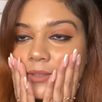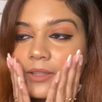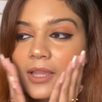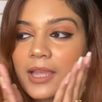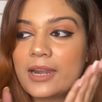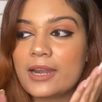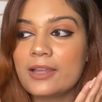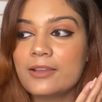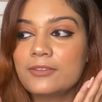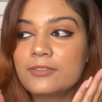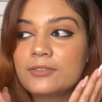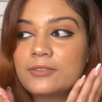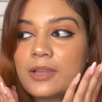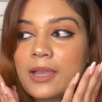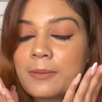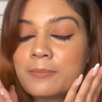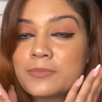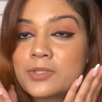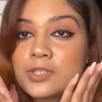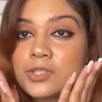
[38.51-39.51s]
and
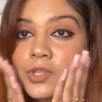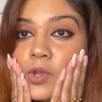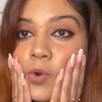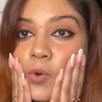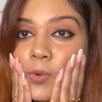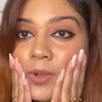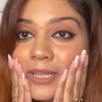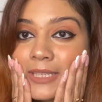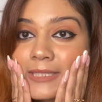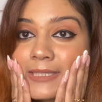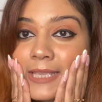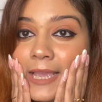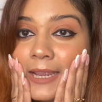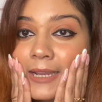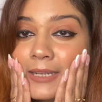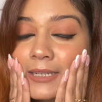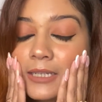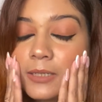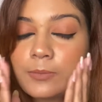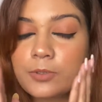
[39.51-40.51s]
I'm so
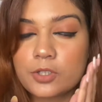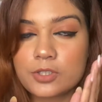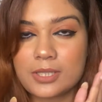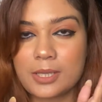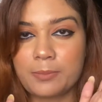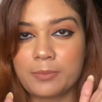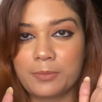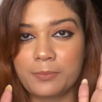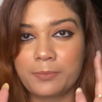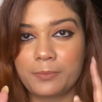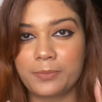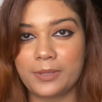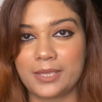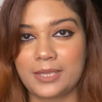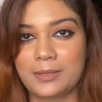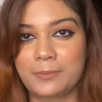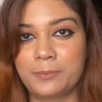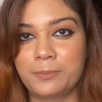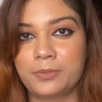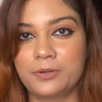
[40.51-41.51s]
excited because I'm a
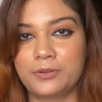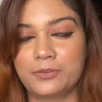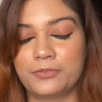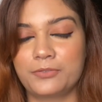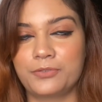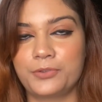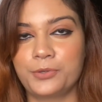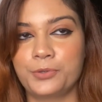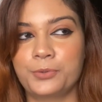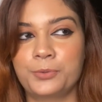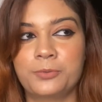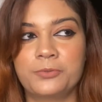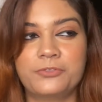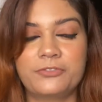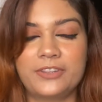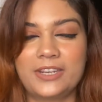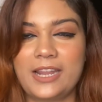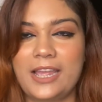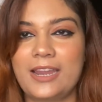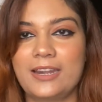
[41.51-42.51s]
big perfume
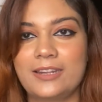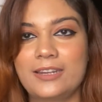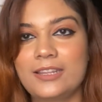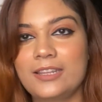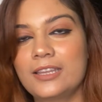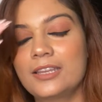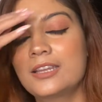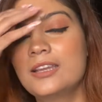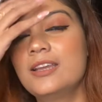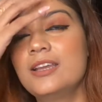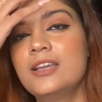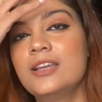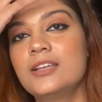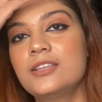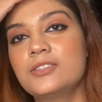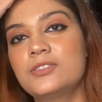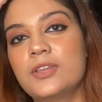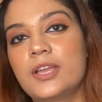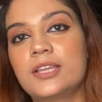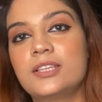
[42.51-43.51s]
fanatic.
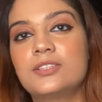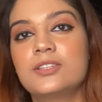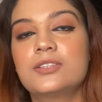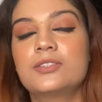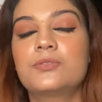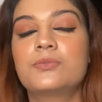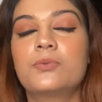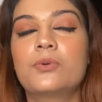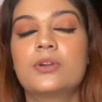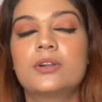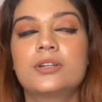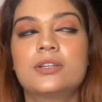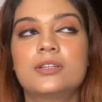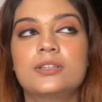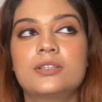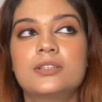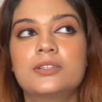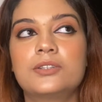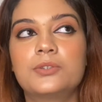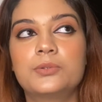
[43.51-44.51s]
So I just
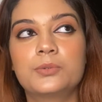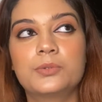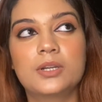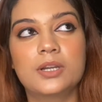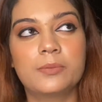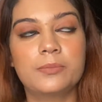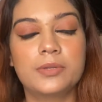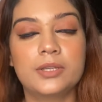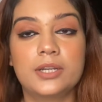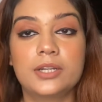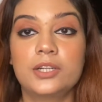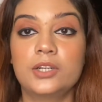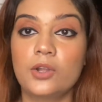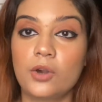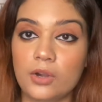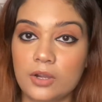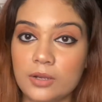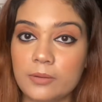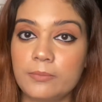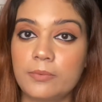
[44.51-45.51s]
wanted to come here and
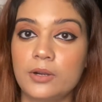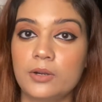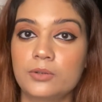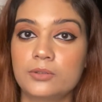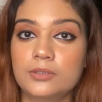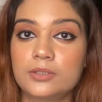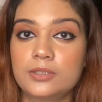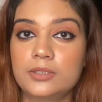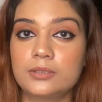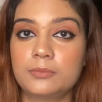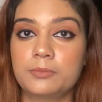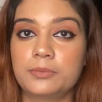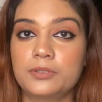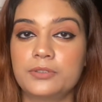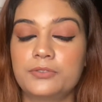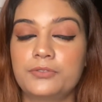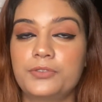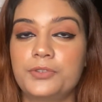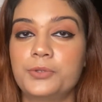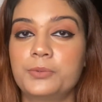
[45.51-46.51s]
talk about the
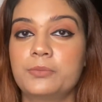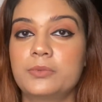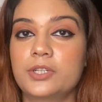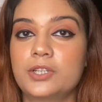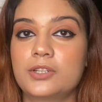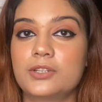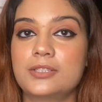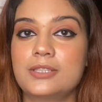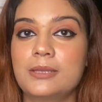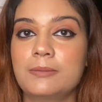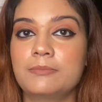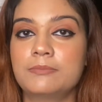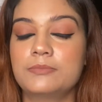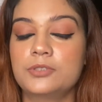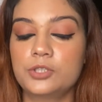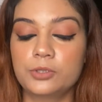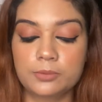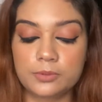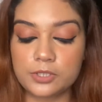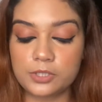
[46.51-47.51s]
perfume because I'm super